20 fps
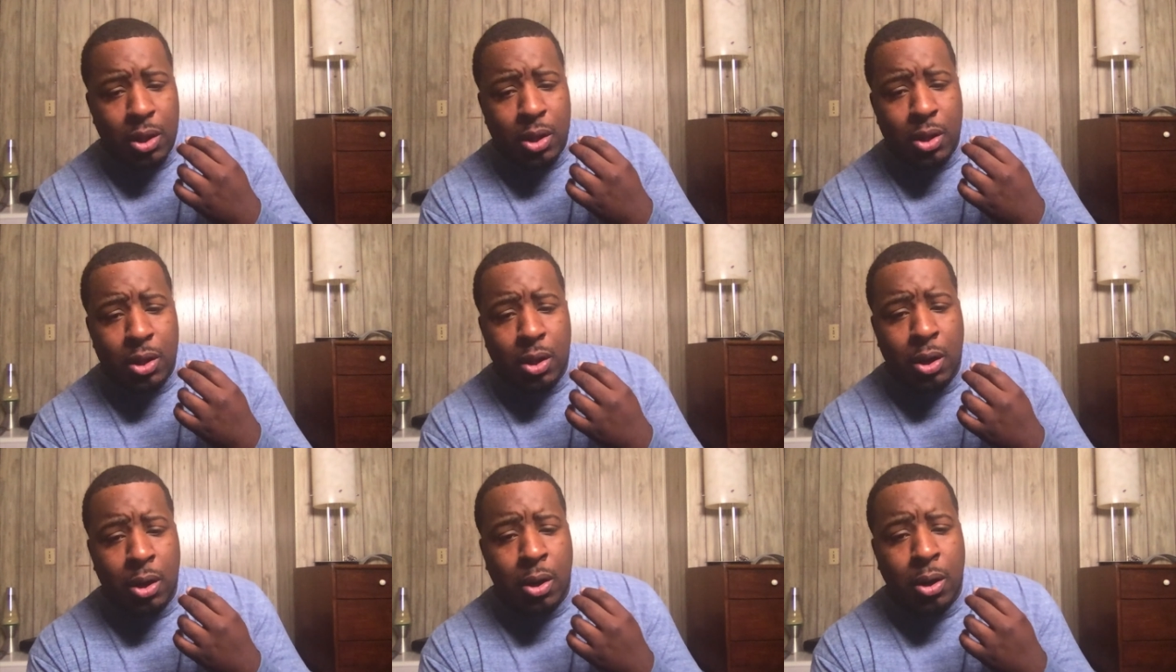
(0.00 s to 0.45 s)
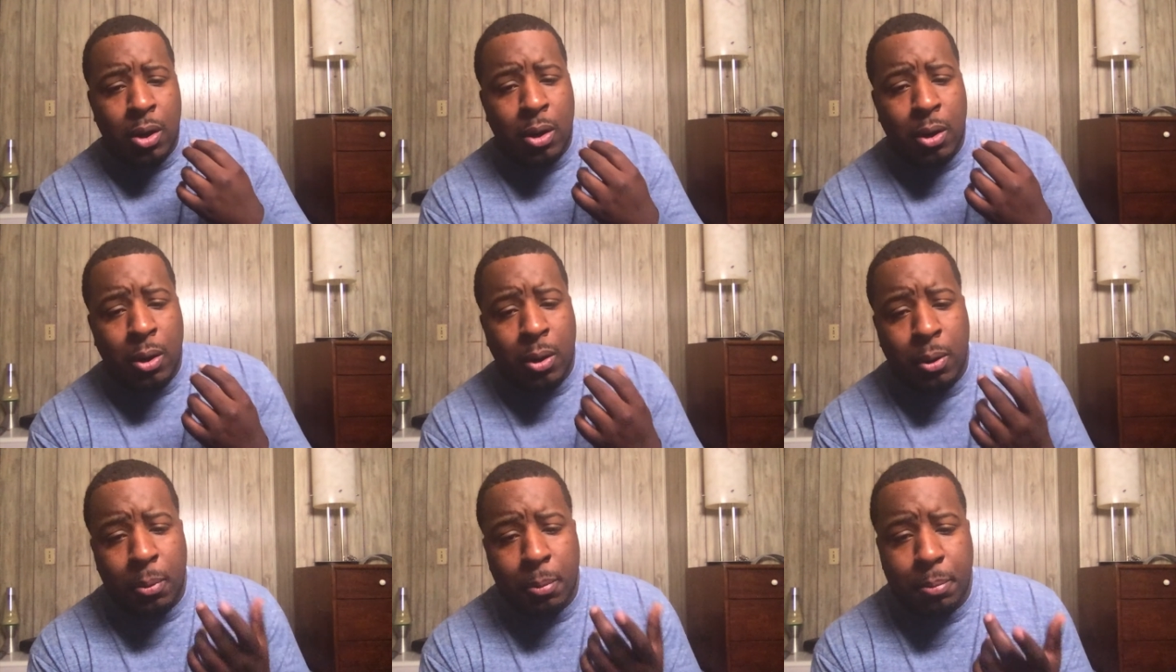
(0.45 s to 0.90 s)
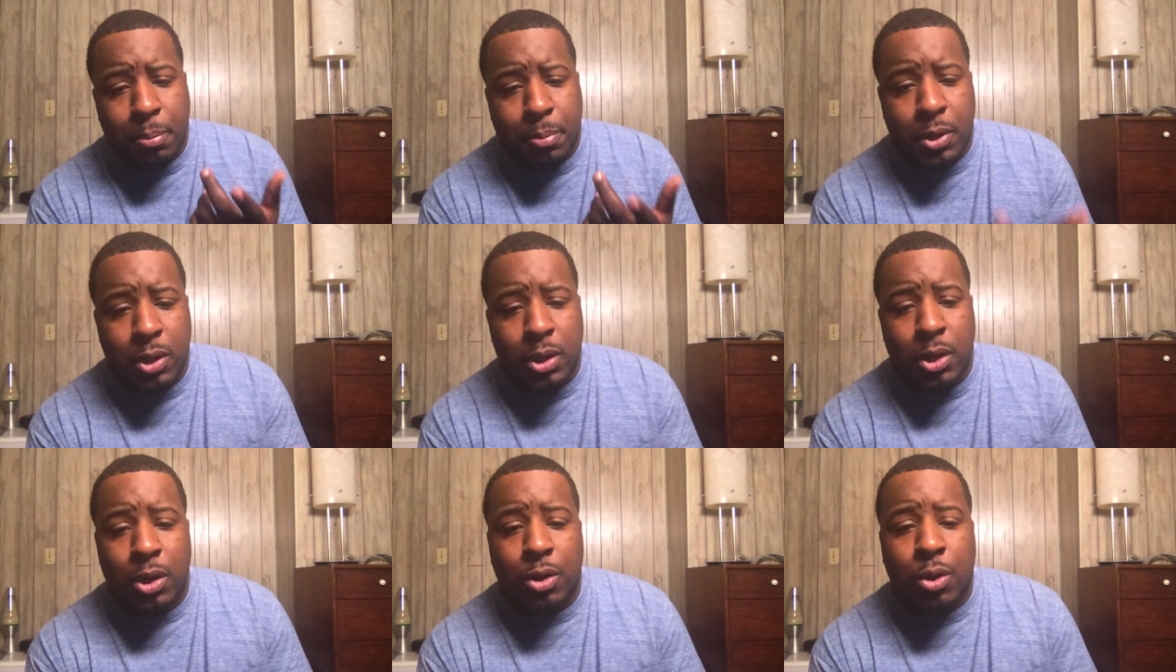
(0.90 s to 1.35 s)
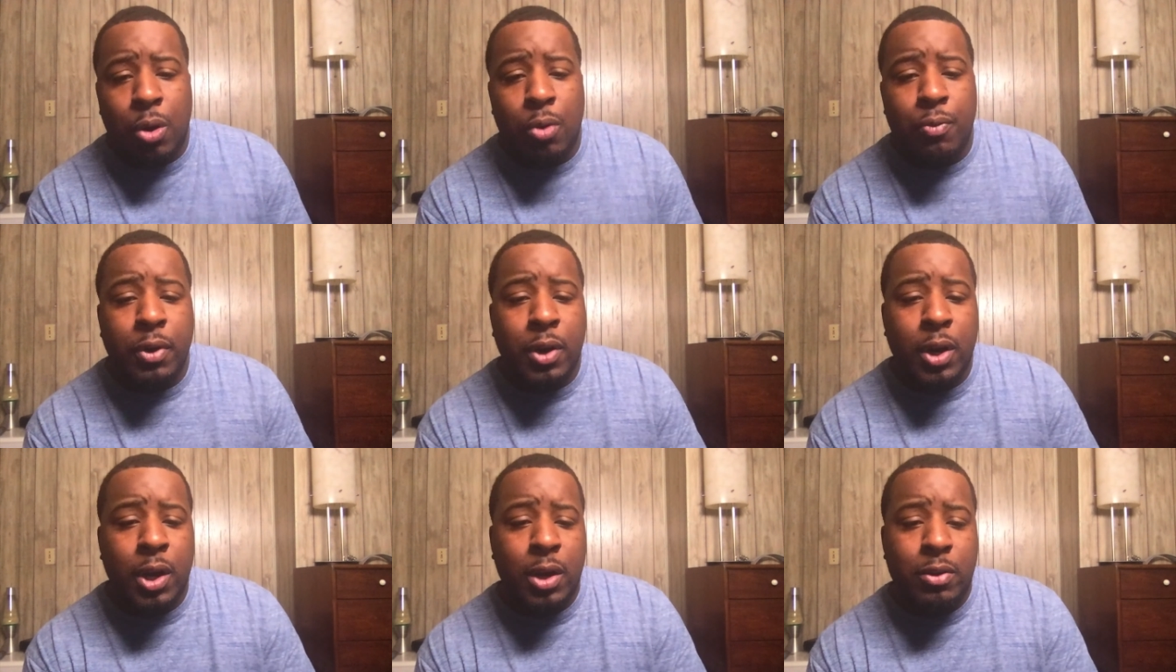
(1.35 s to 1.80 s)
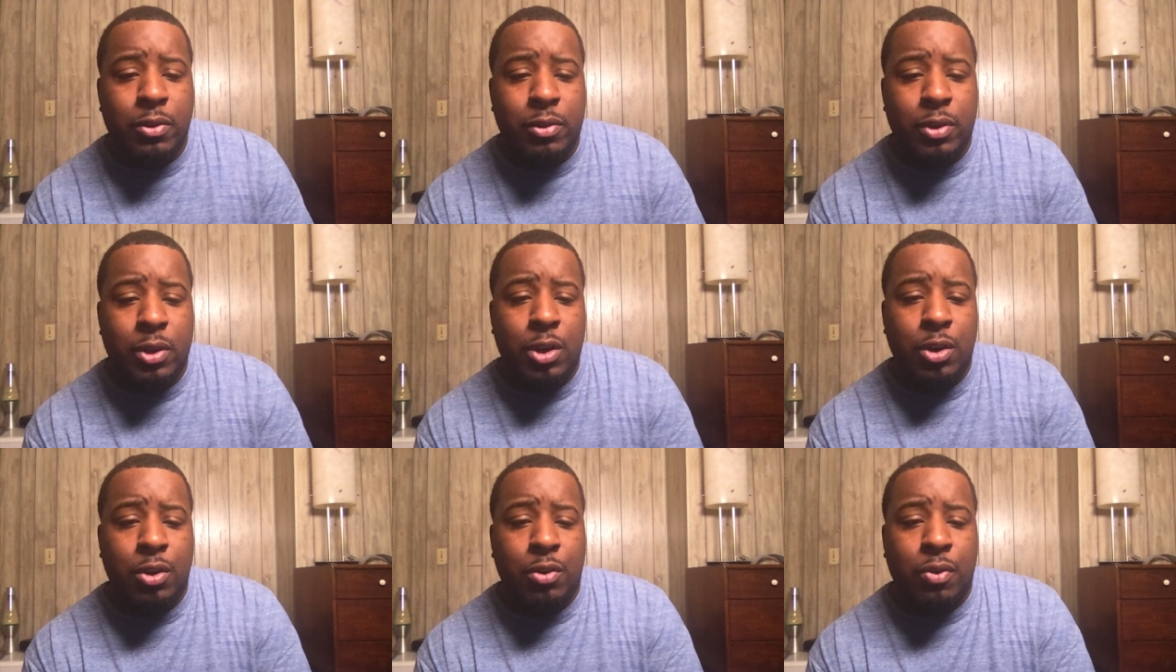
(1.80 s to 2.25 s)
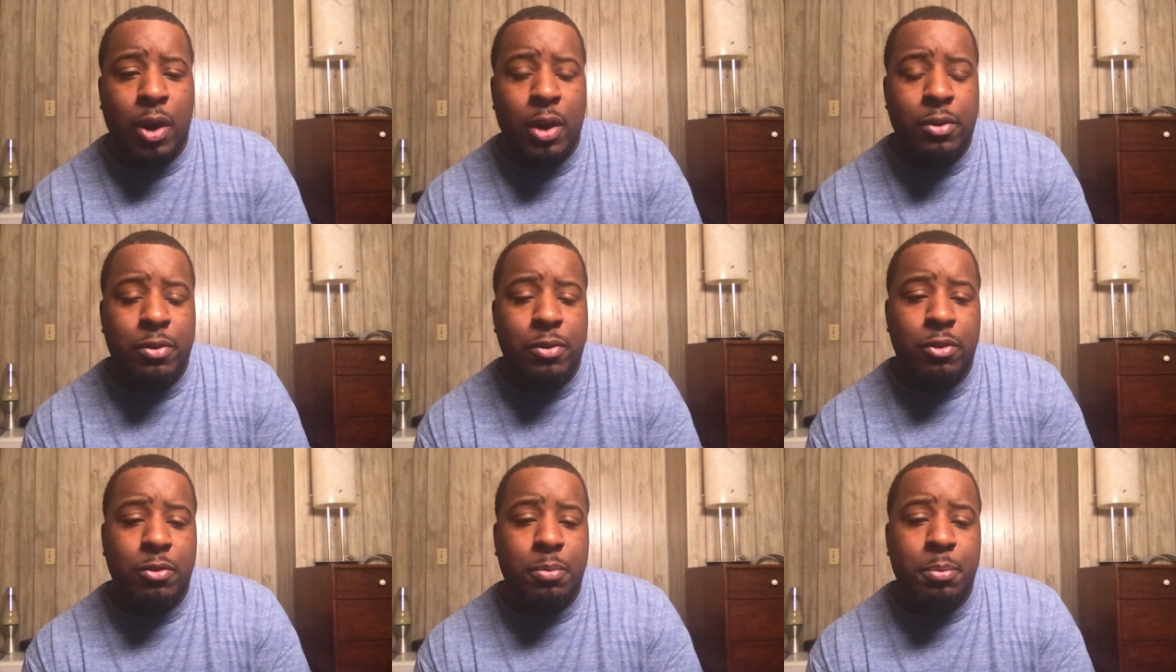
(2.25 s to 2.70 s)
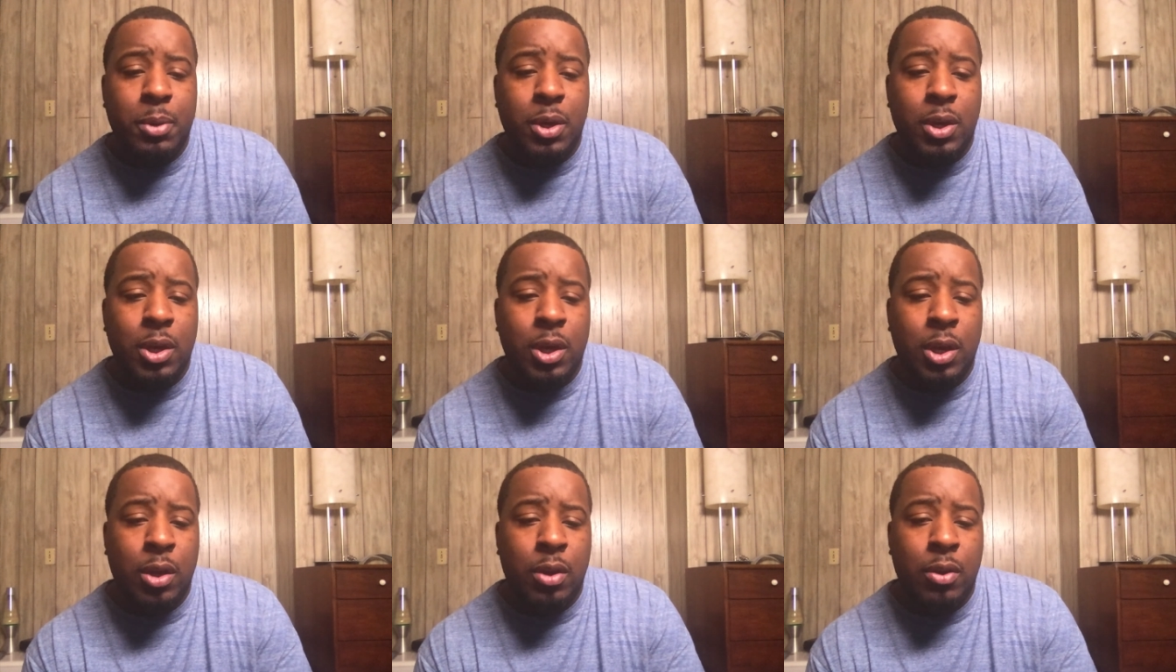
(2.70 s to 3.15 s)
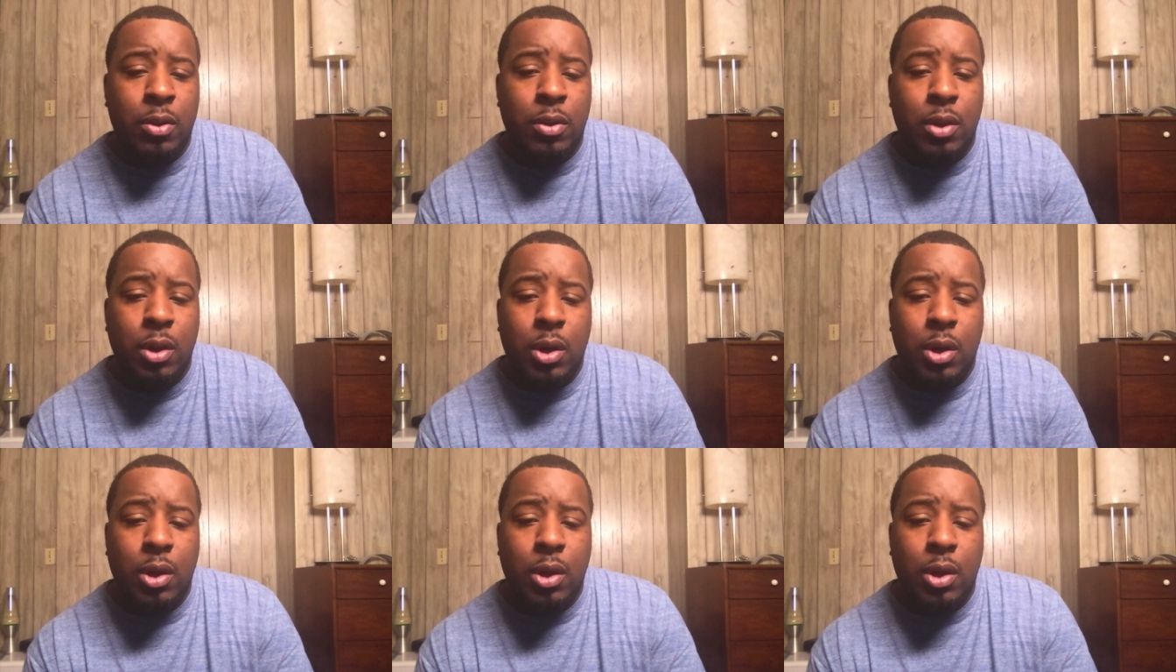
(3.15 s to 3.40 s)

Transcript: um, the COVID nineteen crisis began.